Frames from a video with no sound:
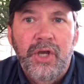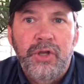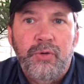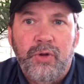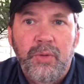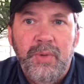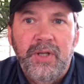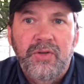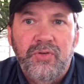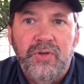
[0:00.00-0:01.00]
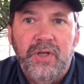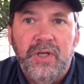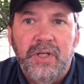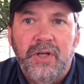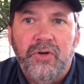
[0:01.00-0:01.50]
you are committing
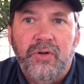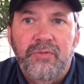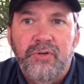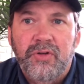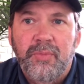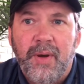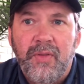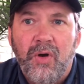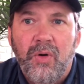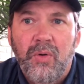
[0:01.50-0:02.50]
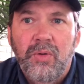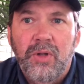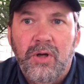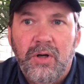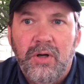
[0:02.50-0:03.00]
sin and are convicted by the whole
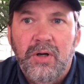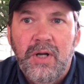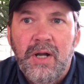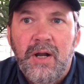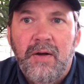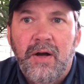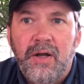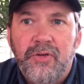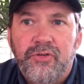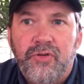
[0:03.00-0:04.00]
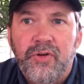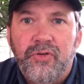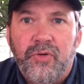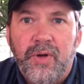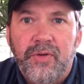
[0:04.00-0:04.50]
law as
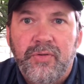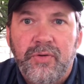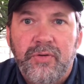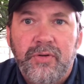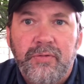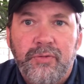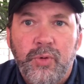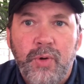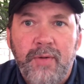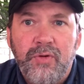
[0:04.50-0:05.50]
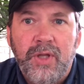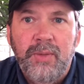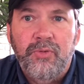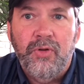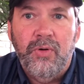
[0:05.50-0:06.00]
transgressors. For whoever
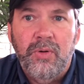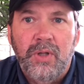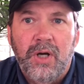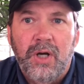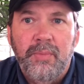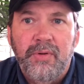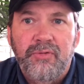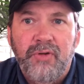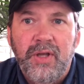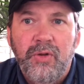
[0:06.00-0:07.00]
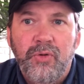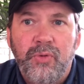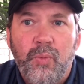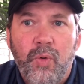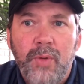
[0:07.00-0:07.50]
keeps the whole law but fails
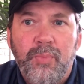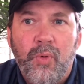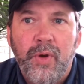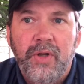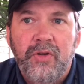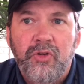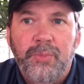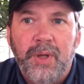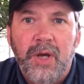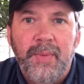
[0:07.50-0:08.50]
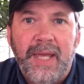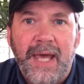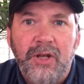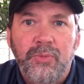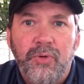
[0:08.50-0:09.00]
in one point has become
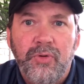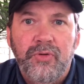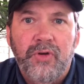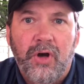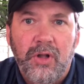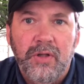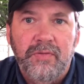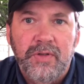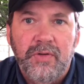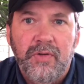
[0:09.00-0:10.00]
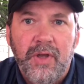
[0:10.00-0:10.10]
accountable to all of it.